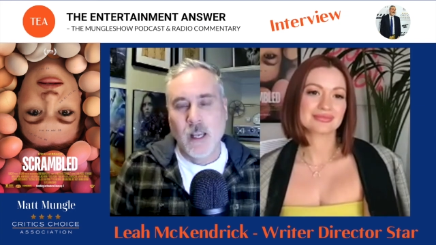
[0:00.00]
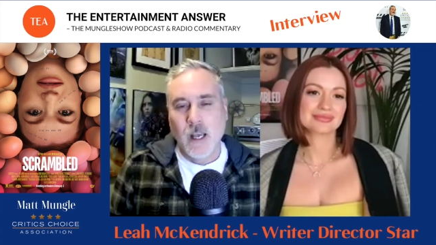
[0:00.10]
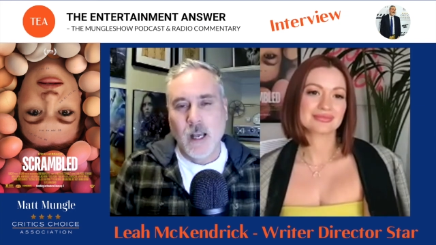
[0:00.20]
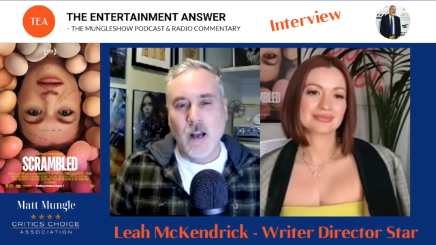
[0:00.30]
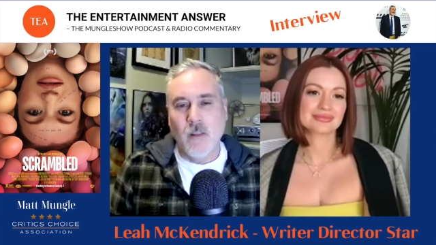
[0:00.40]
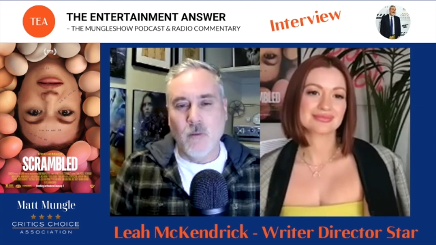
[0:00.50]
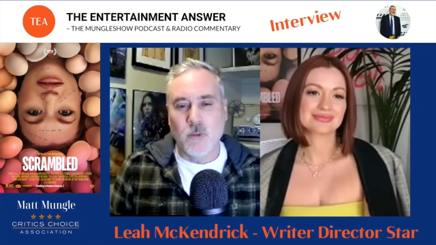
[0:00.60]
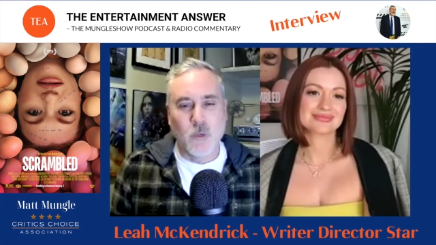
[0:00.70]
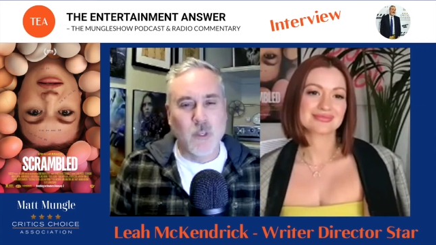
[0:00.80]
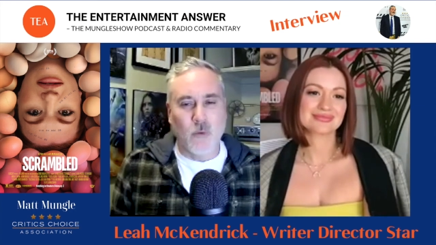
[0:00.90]
Speaker 1: uh, that was
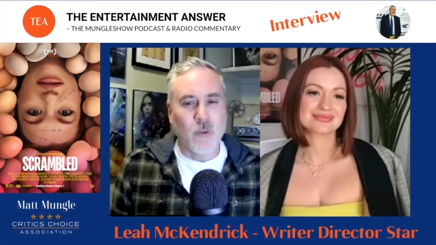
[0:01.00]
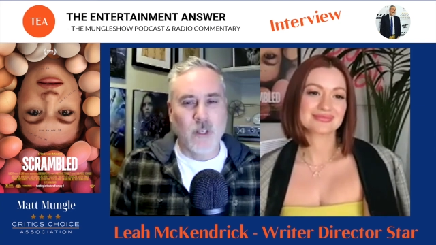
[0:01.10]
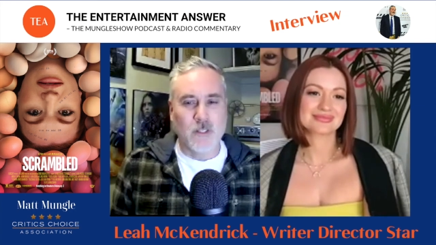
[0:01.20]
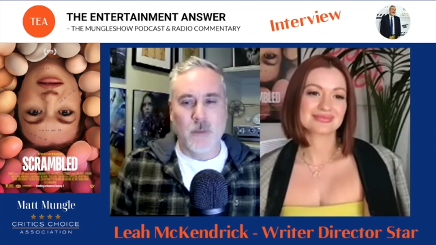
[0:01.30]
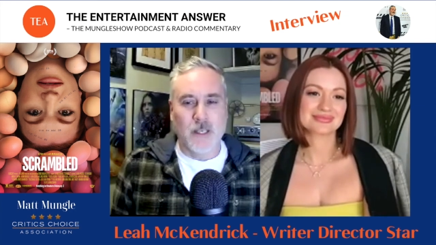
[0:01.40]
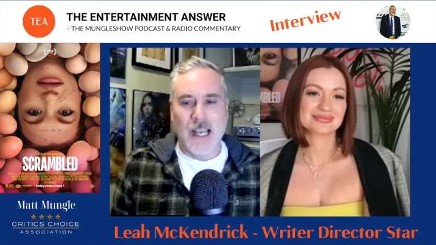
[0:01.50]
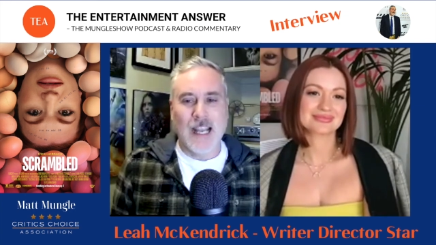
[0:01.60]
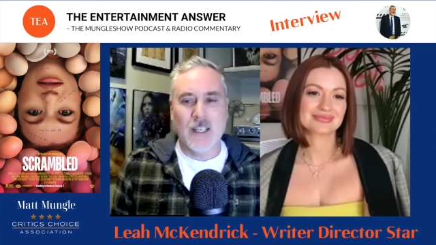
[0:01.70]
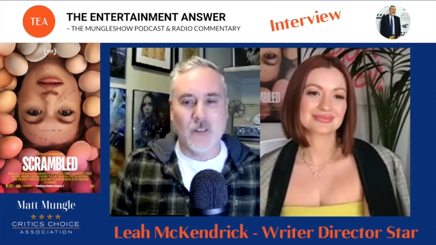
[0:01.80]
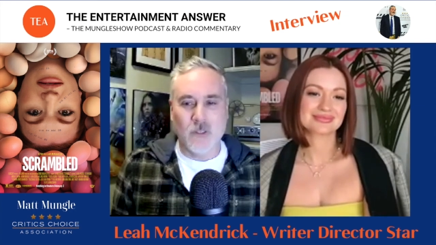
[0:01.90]
really, really
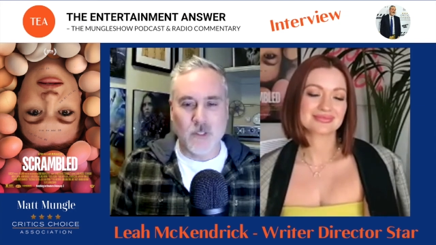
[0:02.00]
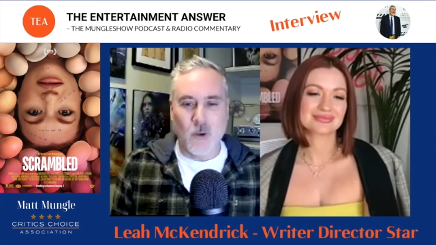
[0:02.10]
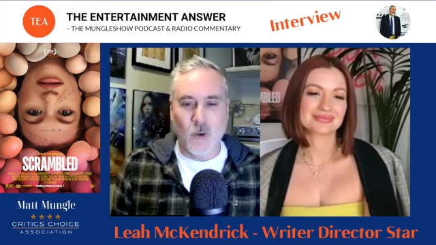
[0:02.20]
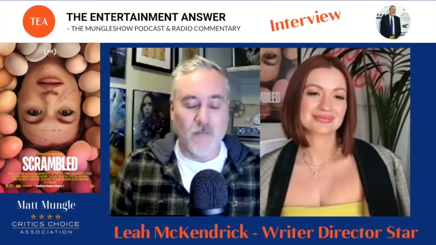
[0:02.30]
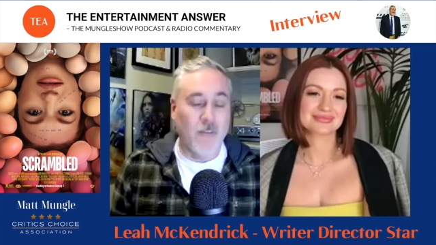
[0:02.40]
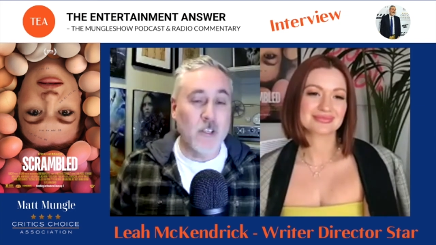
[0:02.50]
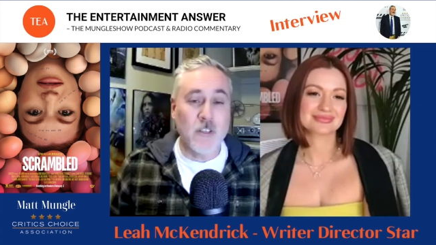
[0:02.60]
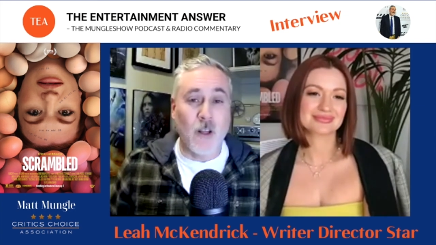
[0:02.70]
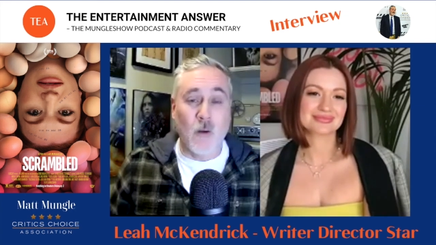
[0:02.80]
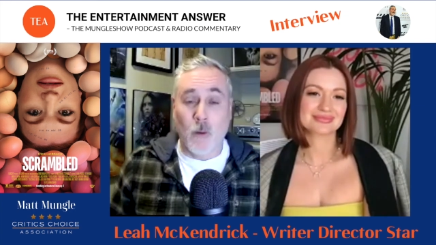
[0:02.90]
spectacular. So, first of
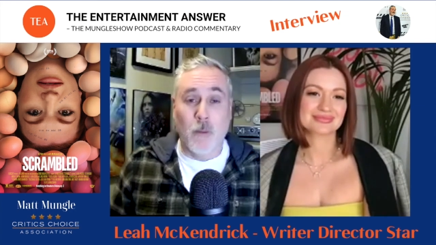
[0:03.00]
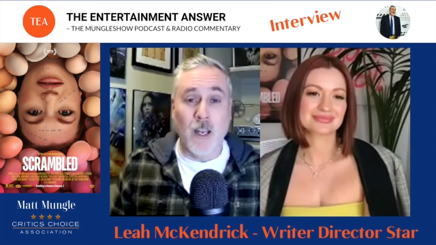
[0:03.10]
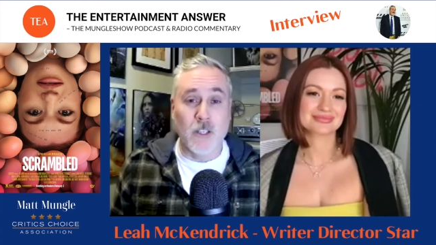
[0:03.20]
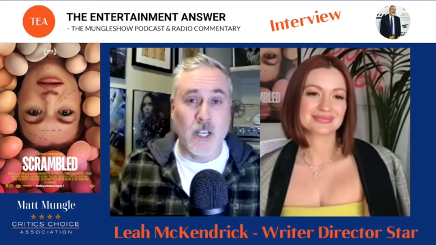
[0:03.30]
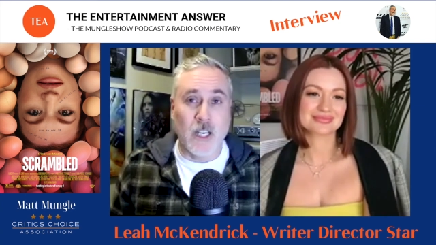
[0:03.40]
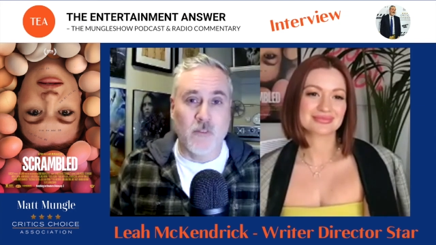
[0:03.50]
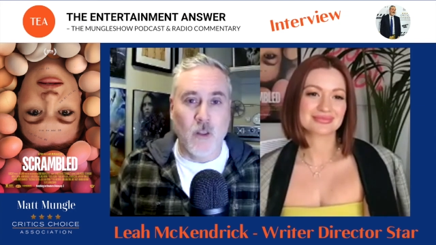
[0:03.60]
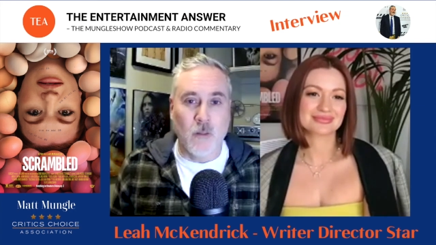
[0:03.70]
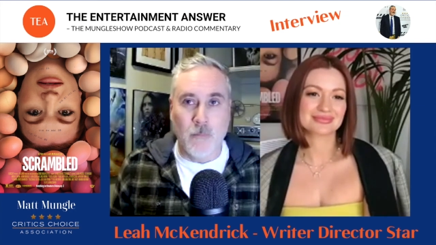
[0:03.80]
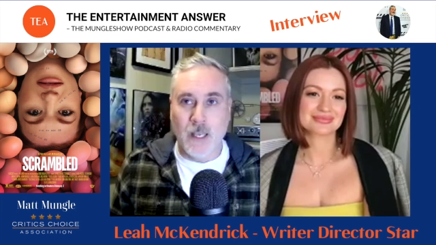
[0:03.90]
all, I want to apologize for all
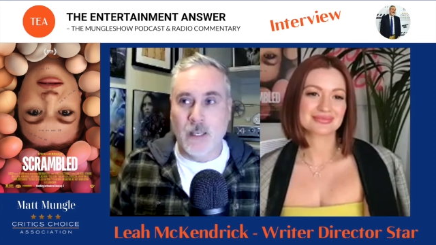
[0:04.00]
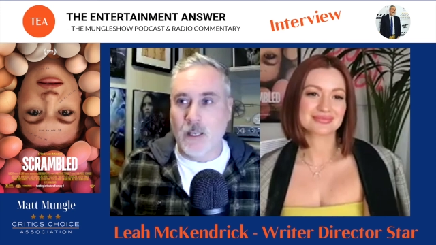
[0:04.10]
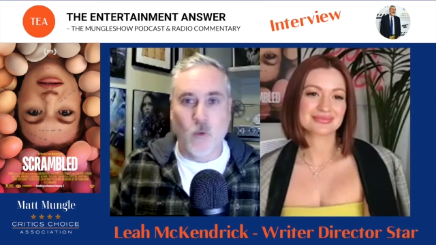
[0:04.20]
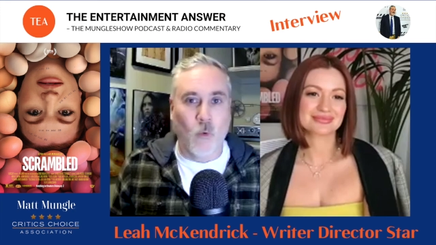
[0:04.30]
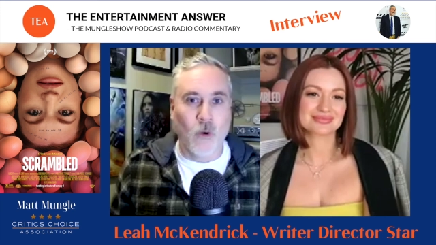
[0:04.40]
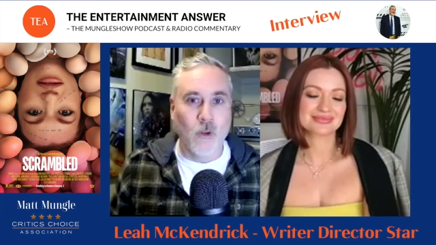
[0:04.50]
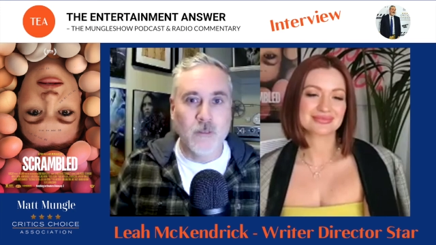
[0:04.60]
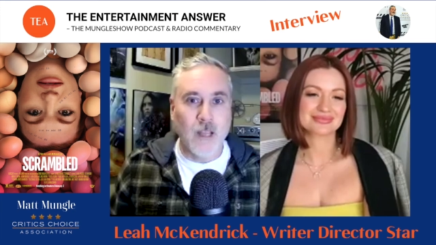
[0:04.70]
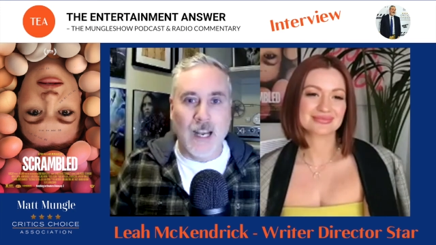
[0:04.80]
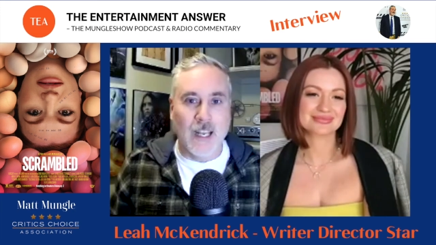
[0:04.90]
the men in the world.
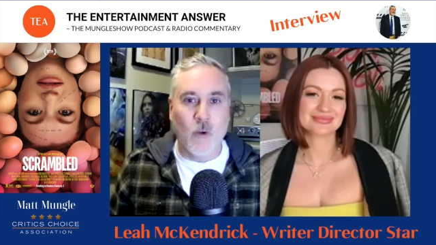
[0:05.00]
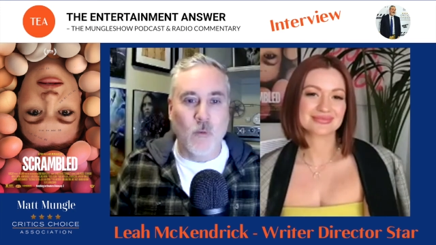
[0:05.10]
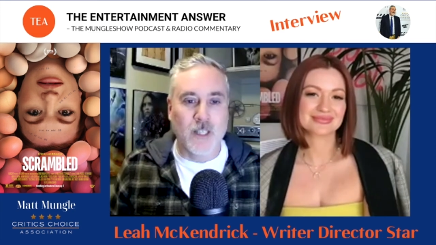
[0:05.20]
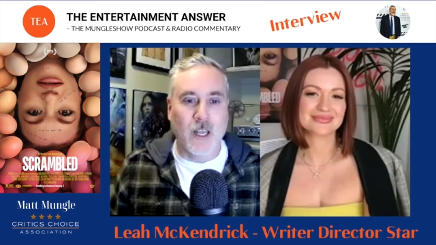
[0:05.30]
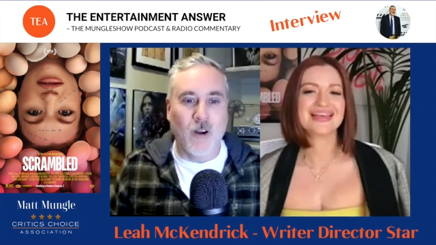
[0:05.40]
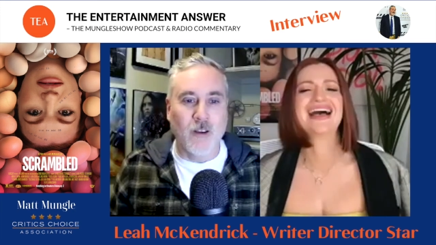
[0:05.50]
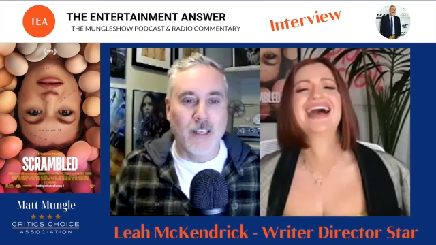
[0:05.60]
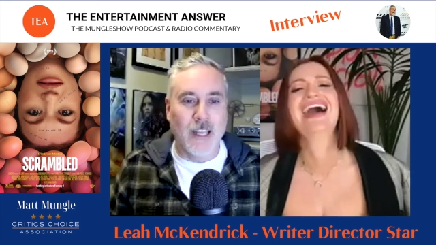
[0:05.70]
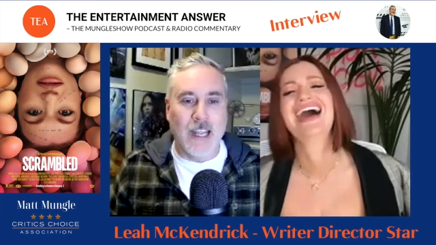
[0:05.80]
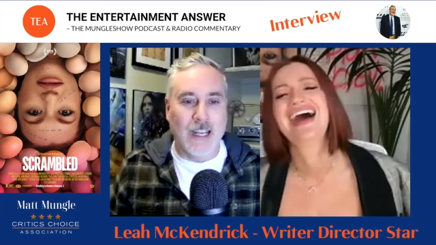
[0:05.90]
I didn't know it was that hard to
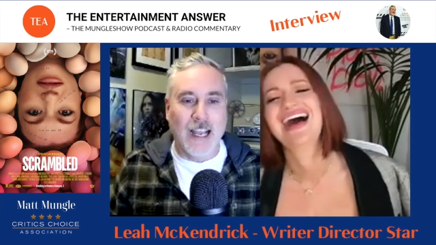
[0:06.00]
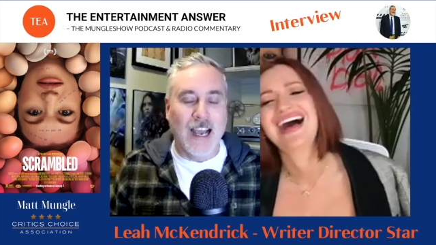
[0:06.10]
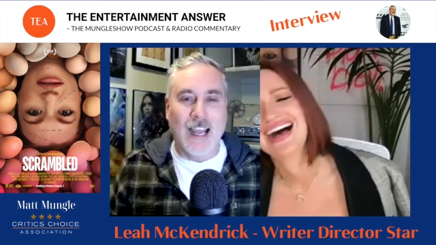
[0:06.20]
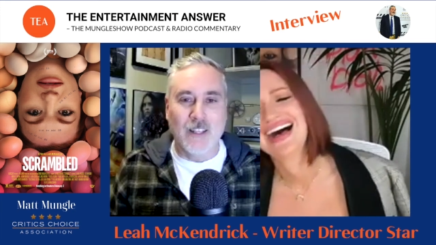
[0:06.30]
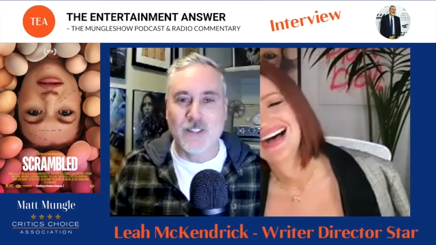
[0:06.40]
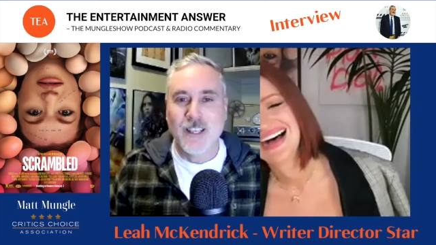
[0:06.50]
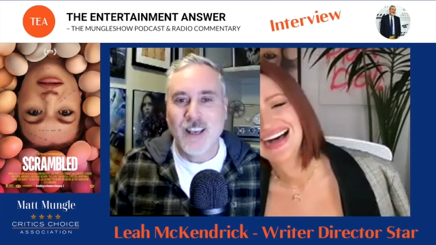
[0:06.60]
date guys.